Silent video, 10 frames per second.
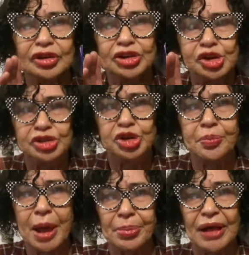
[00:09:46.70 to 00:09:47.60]
Could you
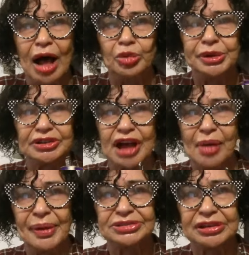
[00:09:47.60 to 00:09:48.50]
two people, I'll read the
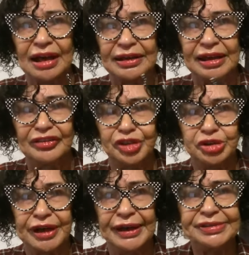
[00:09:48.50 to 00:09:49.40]
comments in a
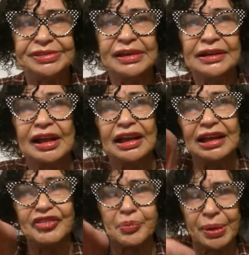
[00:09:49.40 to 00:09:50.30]
few days.
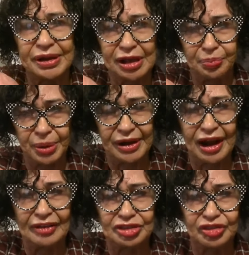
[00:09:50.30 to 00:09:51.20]
If he'll print
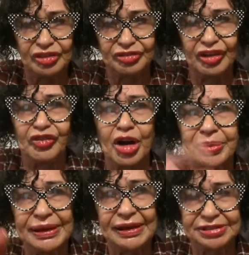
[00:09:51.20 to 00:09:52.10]
it up
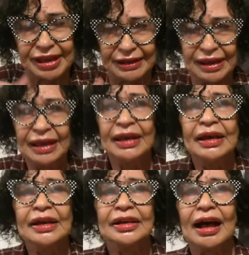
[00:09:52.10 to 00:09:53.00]
for me, he said.
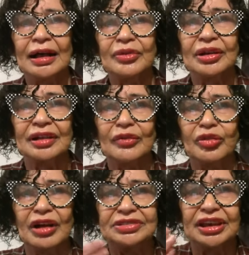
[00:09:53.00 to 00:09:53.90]

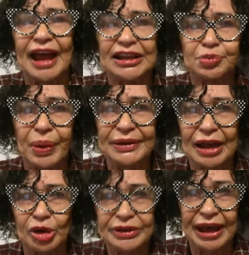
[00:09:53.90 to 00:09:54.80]
Did I explain
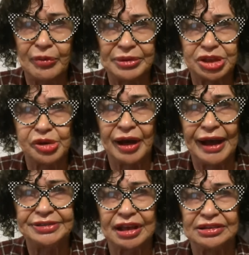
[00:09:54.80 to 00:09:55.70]
that okay with you
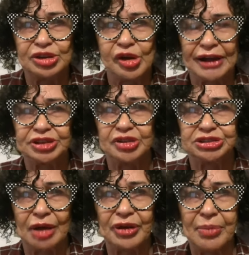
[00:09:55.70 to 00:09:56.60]
guys? Do you guys
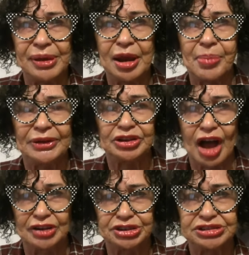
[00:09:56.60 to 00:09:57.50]
understand what I mean about the
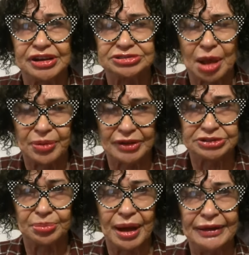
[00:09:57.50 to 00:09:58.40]
conscious and the
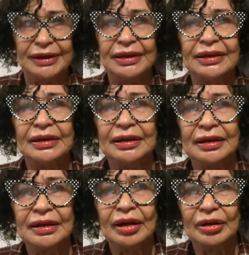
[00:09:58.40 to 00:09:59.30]
subconscious mind?
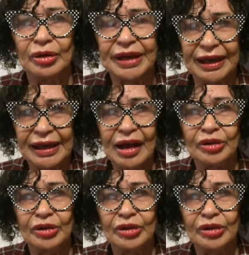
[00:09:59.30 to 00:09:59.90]
Okay?